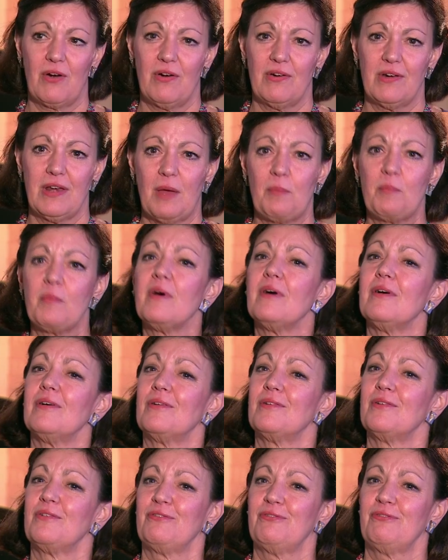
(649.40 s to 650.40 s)
are a
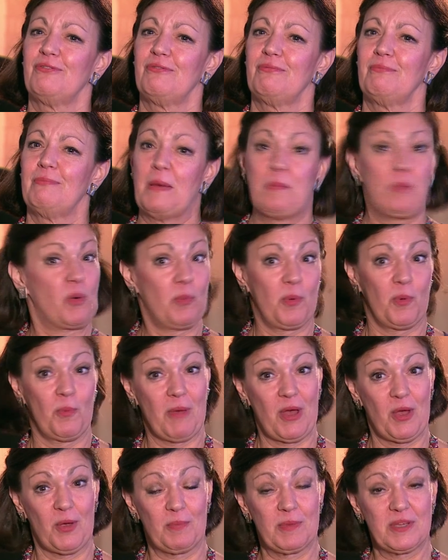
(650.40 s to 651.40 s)
number of memorable
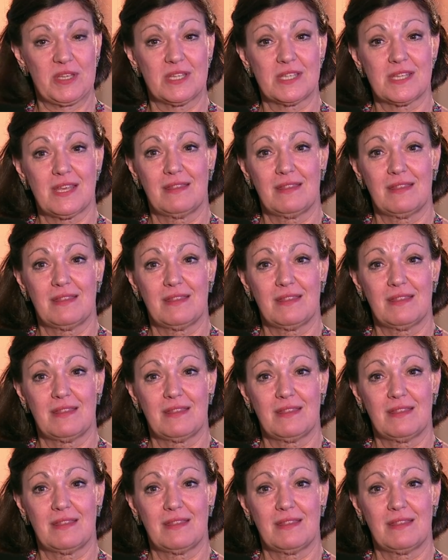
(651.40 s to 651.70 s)
moments.